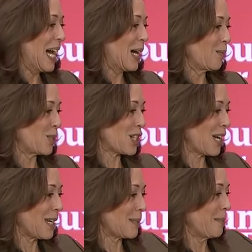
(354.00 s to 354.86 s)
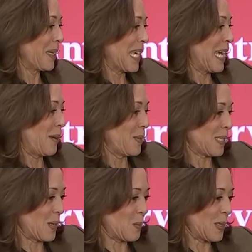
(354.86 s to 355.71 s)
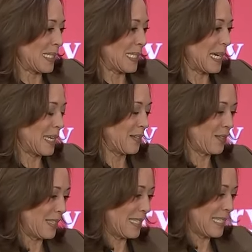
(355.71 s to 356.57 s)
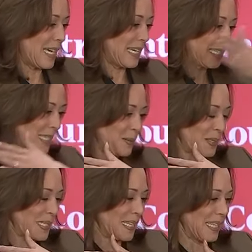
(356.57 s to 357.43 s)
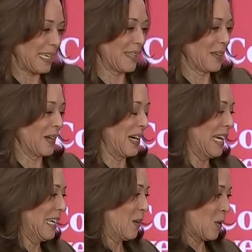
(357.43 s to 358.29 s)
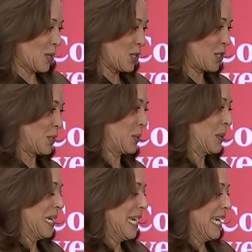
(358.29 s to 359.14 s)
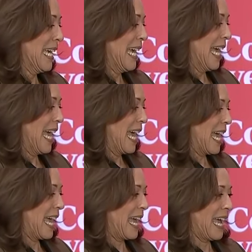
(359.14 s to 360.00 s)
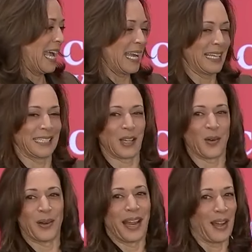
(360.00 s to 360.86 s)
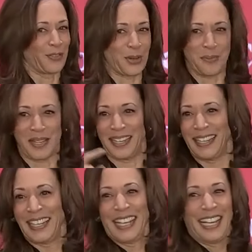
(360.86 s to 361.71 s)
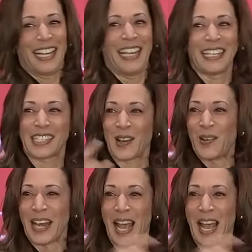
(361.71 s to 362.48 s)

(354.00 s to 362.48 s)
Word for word: um, John McCain was on one side of the dais, I was on the other, horseshoe. And he's going after me. He's going